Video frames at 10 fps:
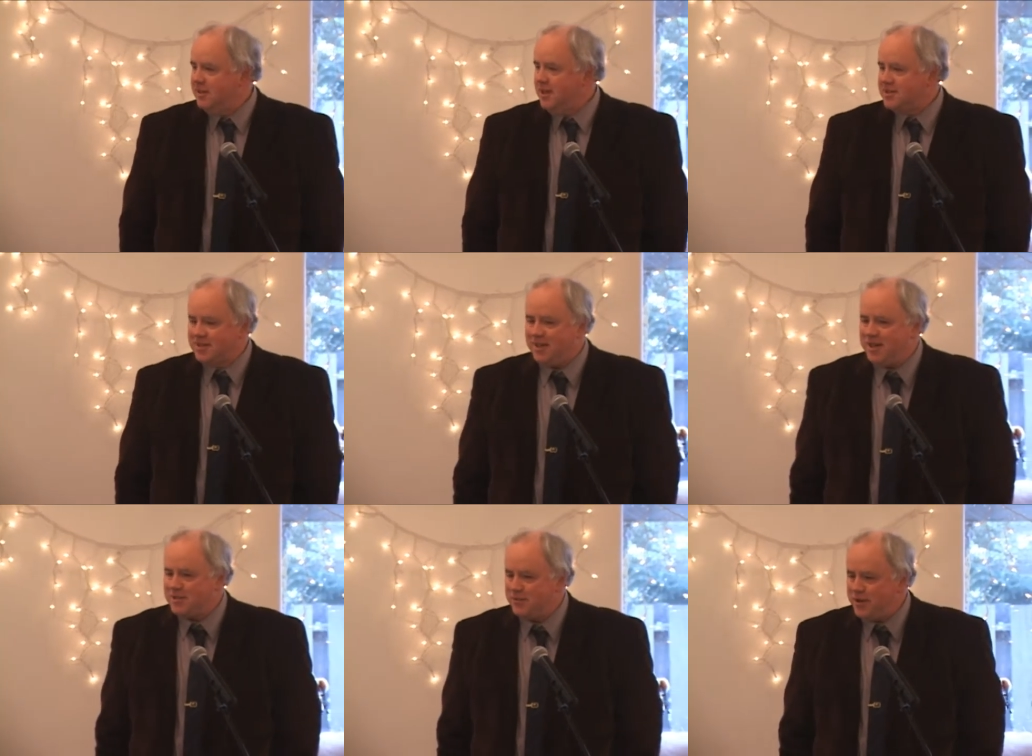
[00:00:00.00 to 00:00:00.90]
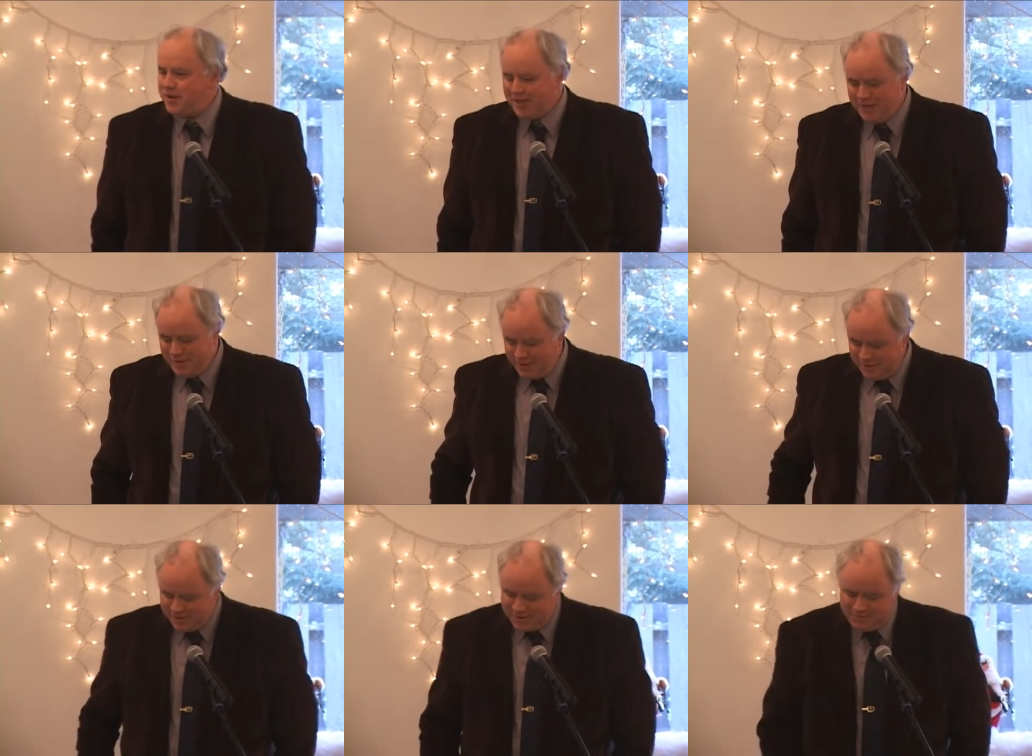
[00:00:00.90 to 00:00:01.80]
Alaska Class Ferry, and I thought
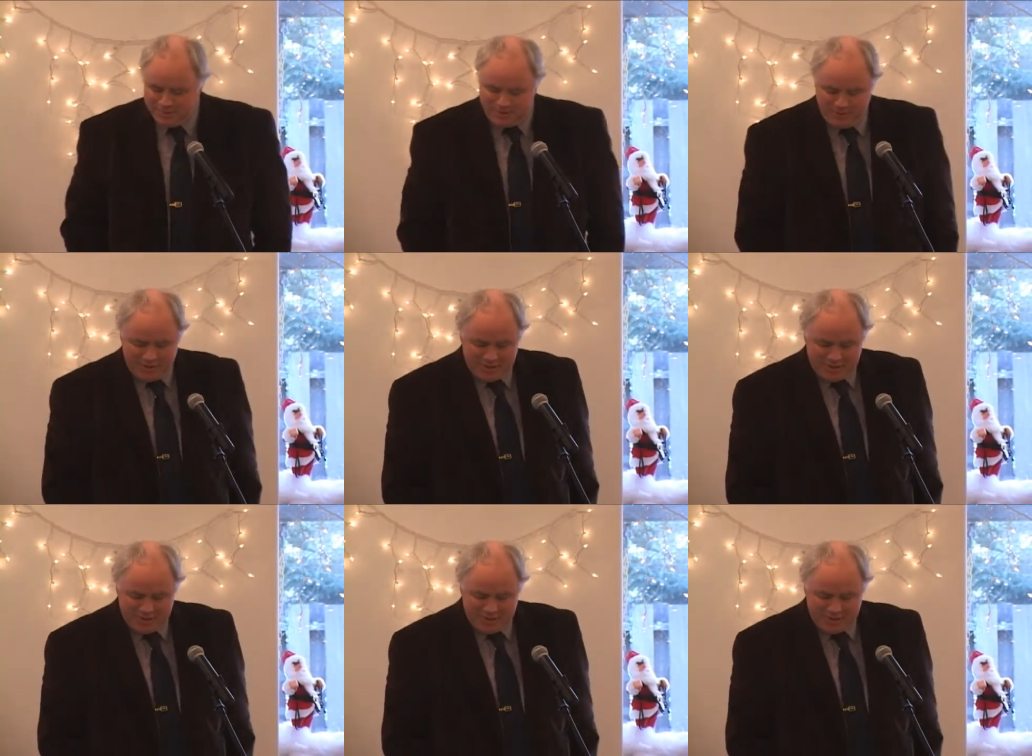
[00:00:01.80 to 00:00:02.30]
I'd come and